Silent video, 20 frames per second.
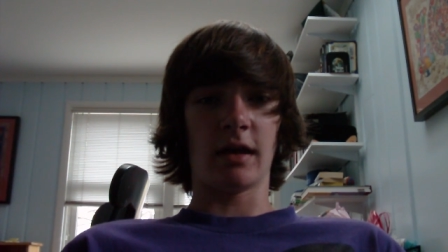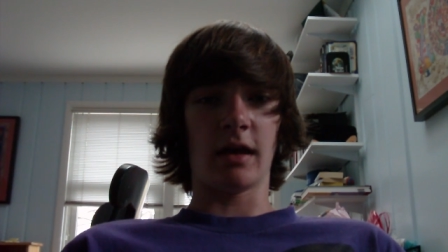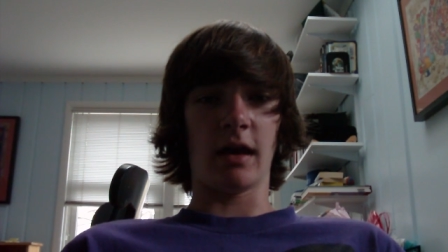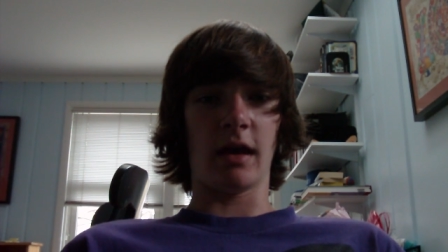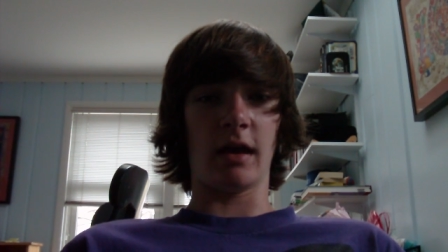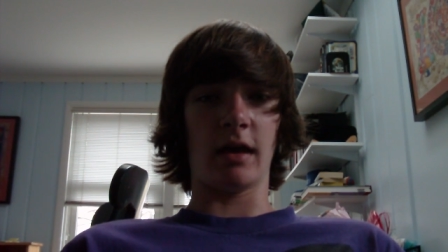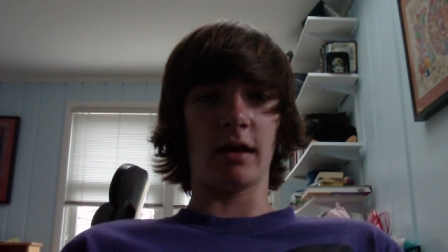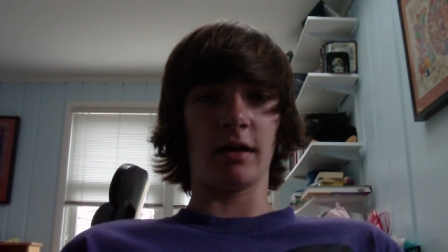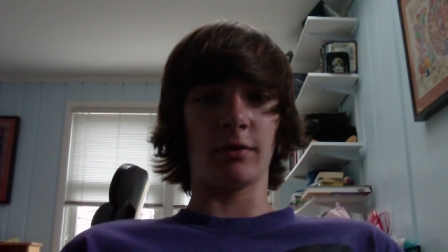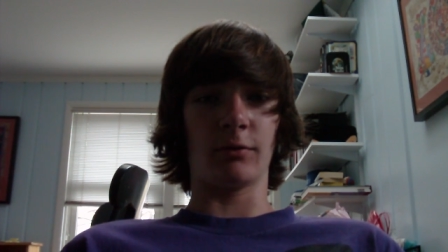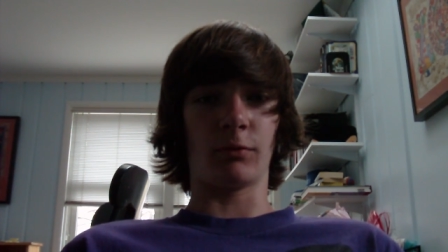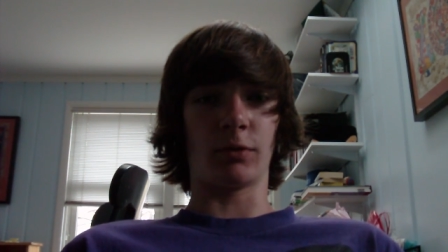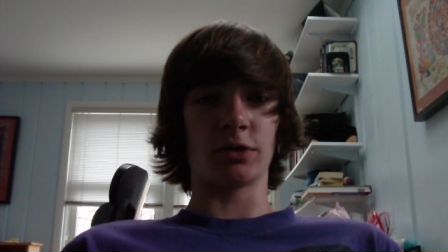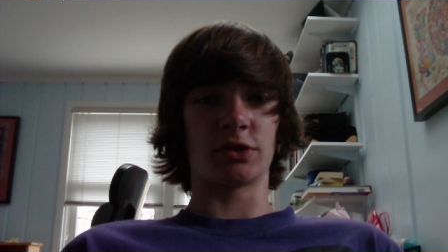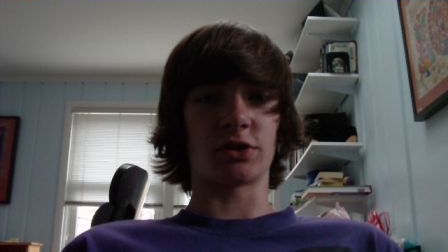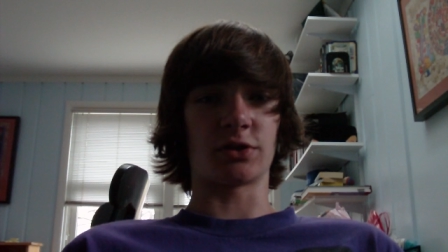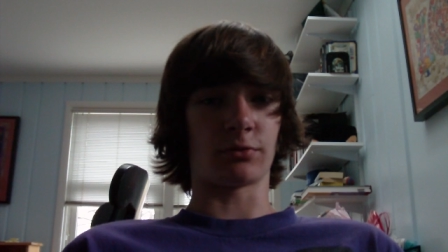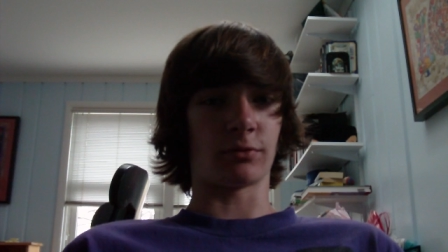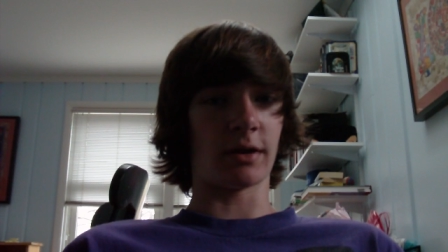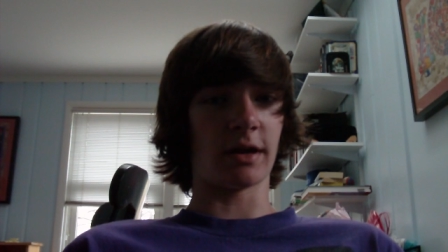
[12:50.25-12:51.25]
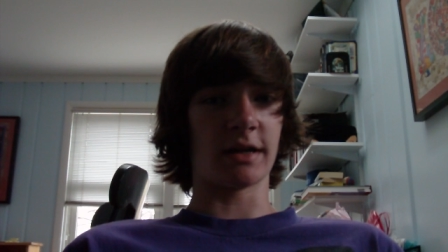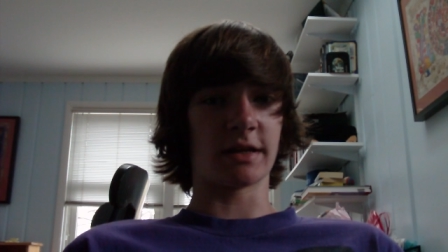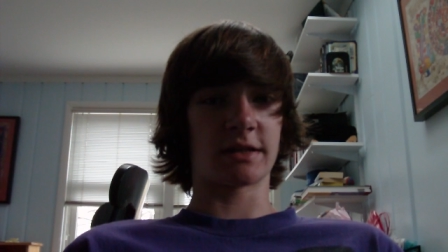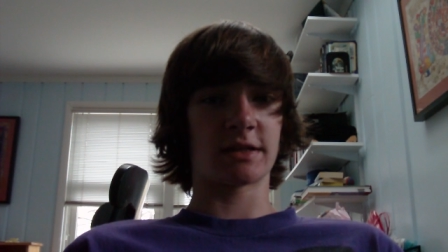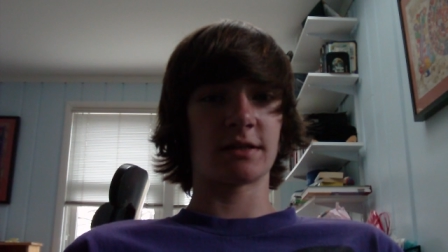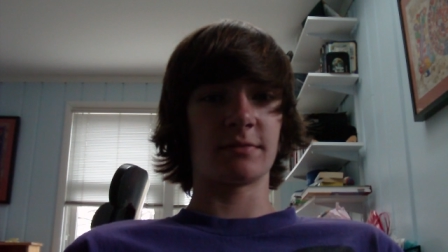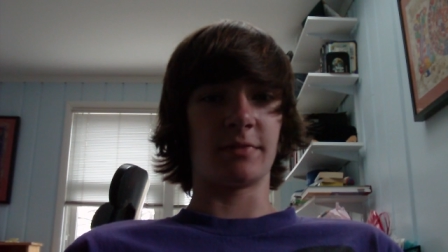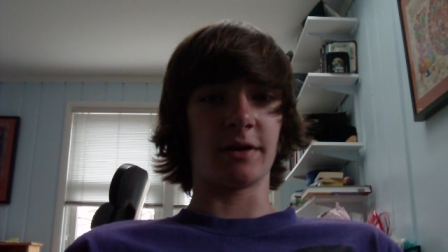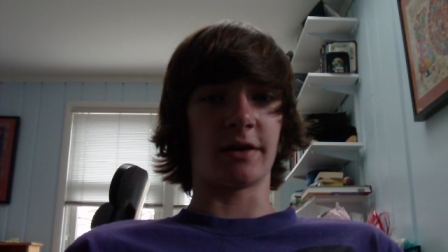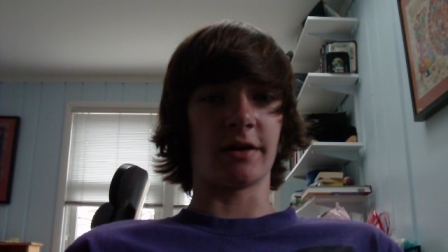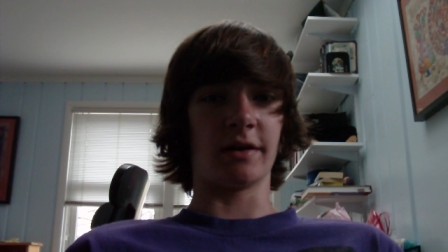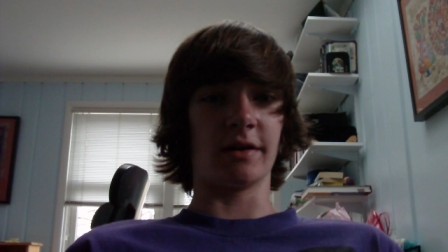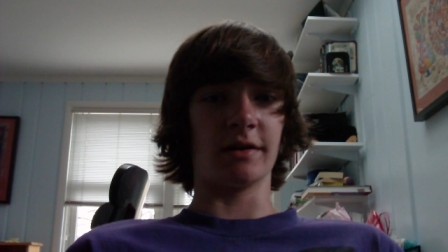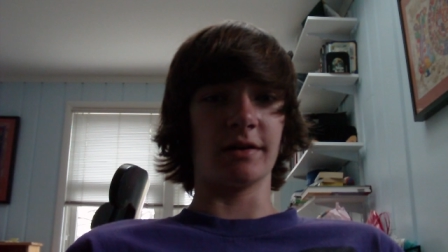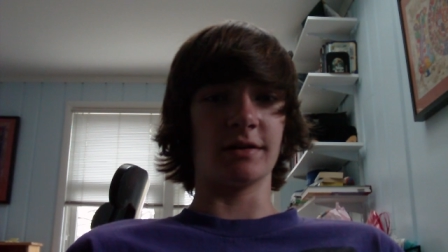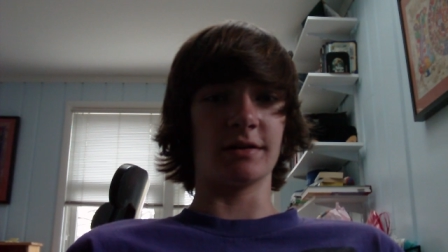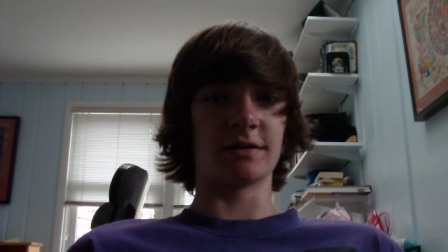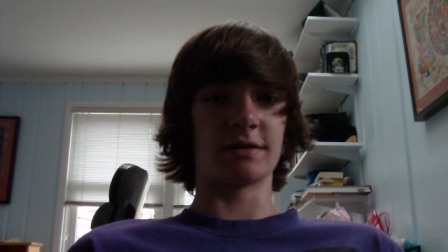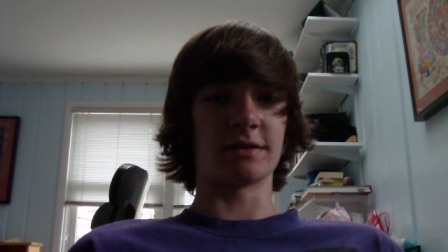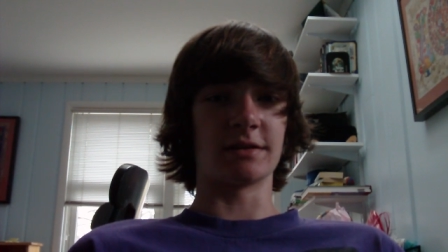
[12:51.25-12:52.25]
and what's the rest,
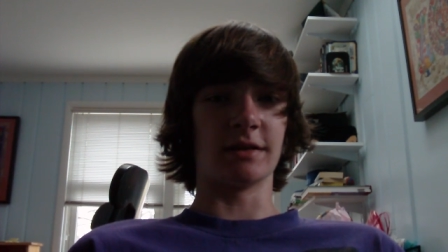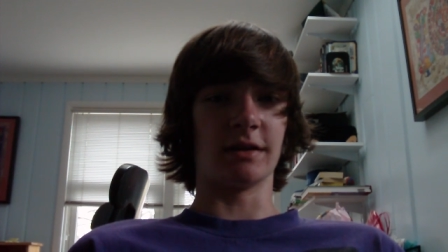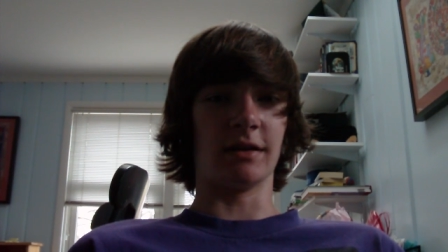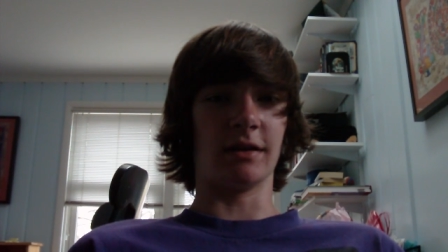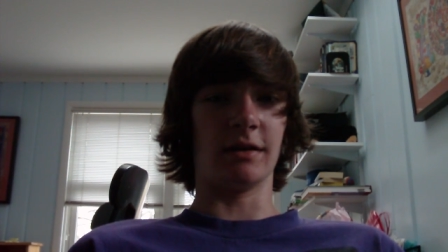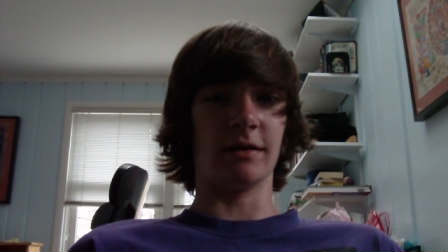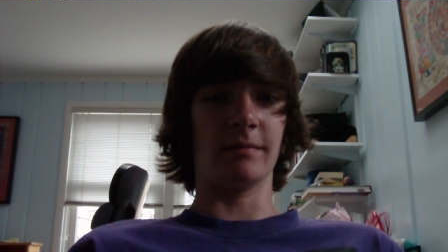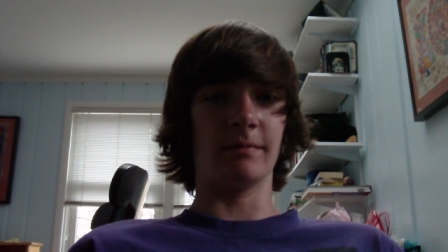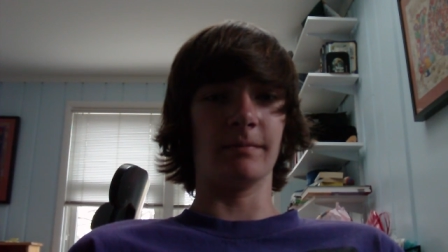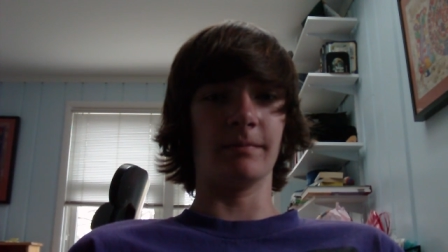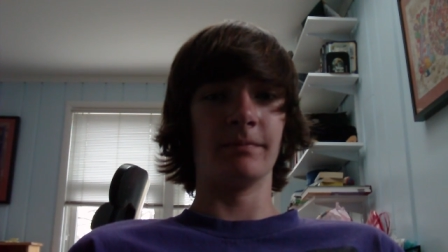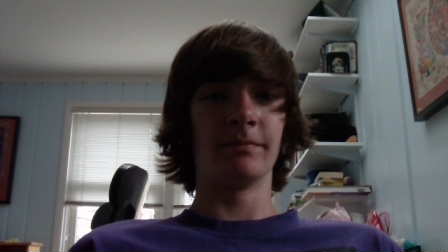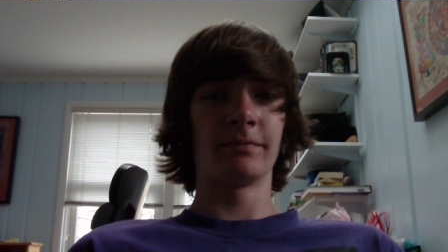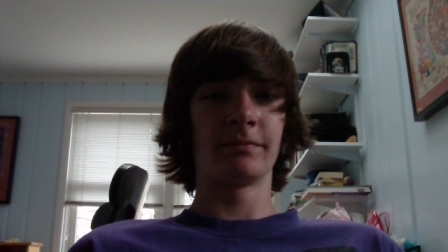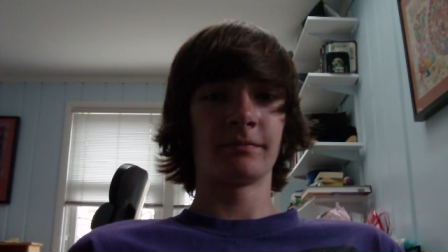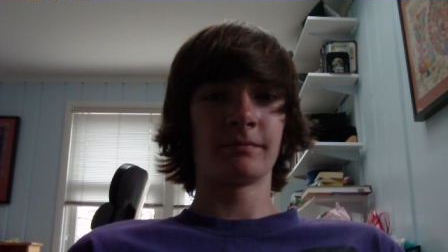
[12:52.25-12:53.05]
because, one